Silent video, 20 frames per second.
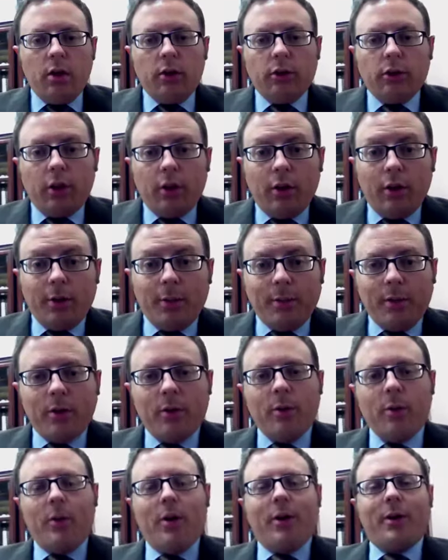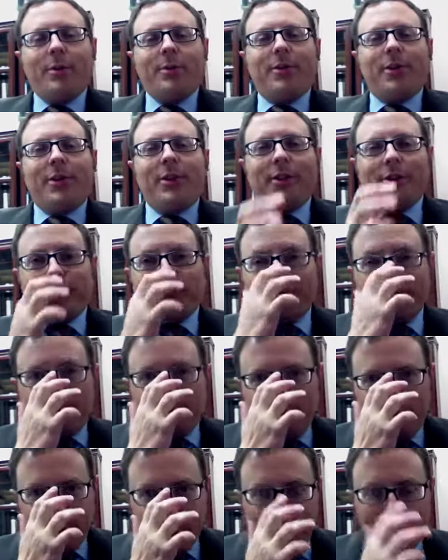Shalom. Welcome to this
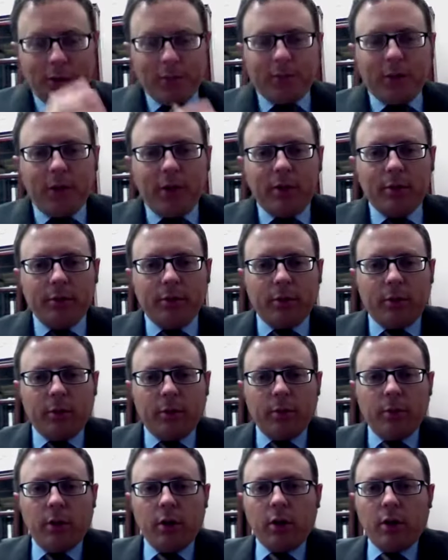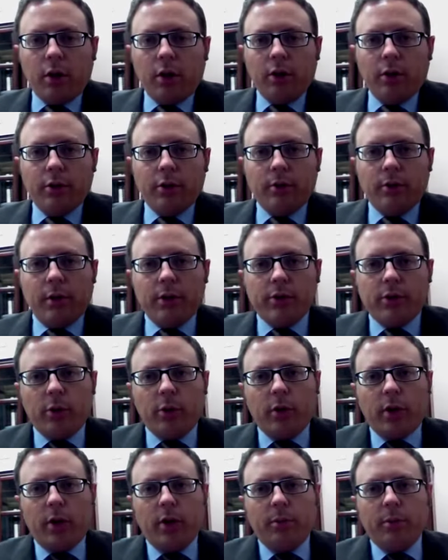news update from current events
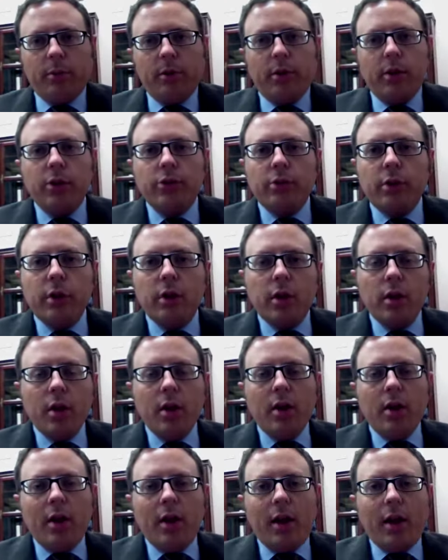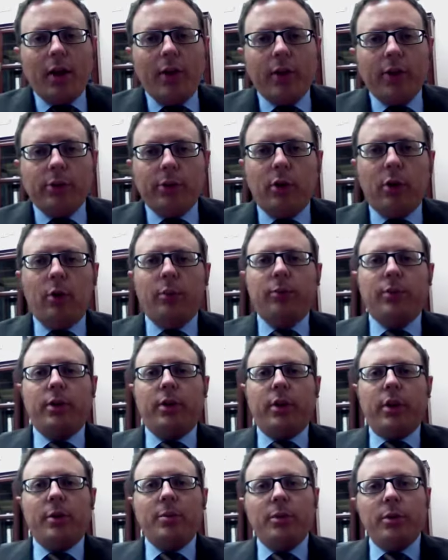going on in Israel, and this will hopefully
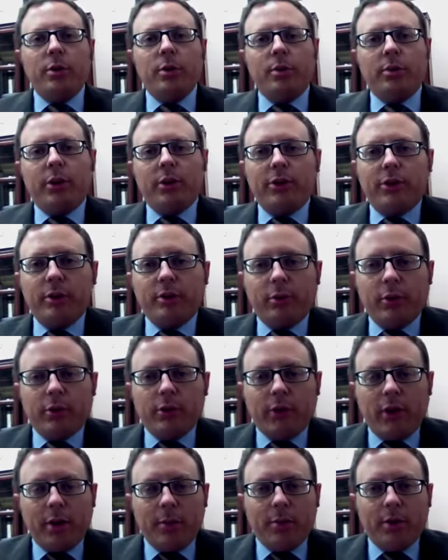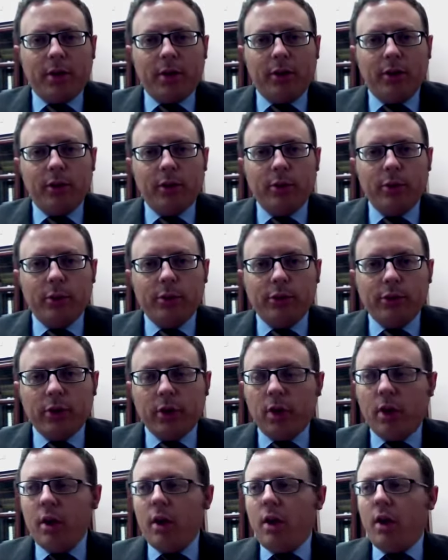keep you abreast of what's happening in the news.
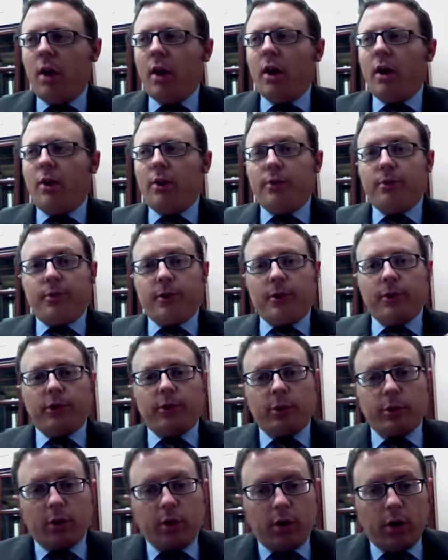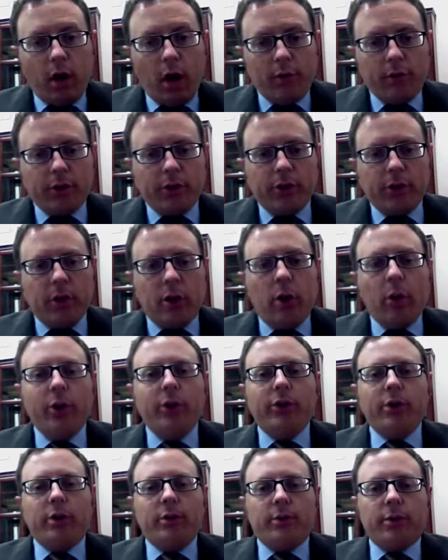The first story, and obviously
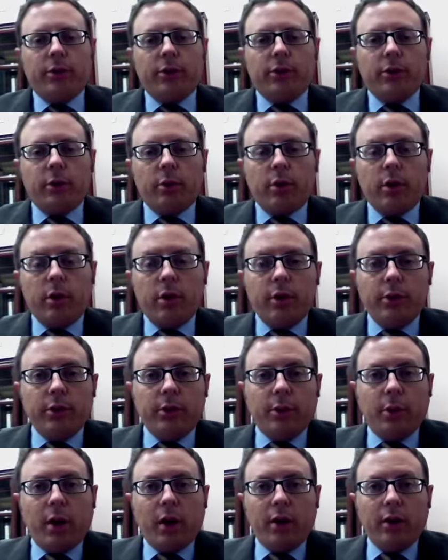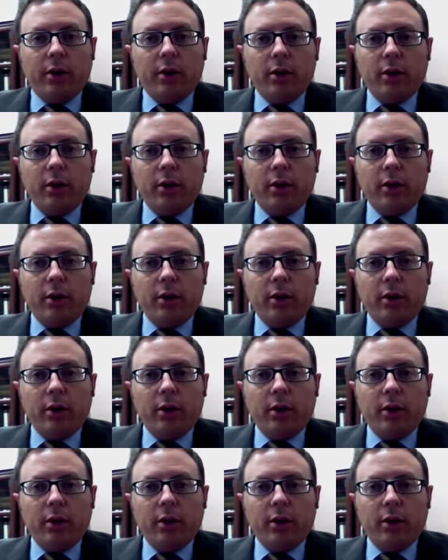always our first story, is Iran.